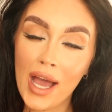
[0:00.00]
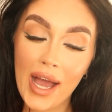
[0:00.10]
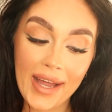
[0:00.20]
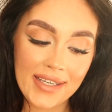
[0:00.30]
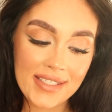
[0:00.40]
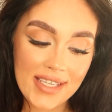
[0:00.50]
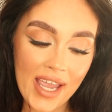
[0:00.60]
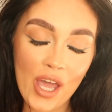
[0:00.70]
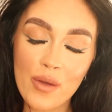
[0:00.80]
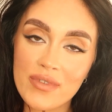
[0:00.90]
and I
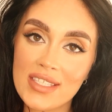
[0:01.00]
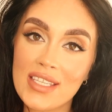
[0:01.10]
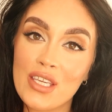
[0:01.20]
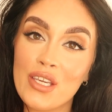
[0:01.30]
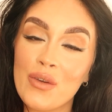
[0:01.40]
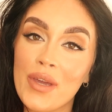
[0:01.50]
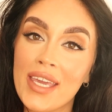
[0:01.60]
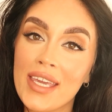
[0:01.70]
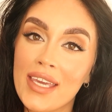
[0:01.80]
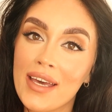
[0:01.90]
hope to see you
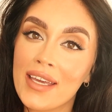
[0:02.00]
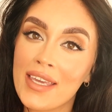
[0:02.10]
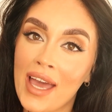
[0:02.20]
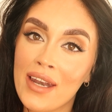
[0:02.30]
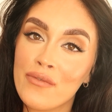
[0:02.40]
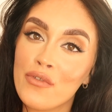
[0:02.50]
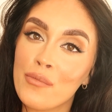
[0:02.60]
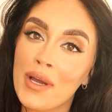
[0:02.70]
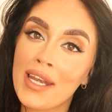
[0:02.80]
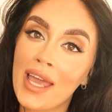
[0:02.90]
here again for
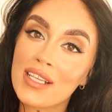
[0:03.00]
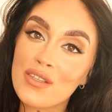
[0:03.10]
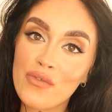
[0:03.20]
my next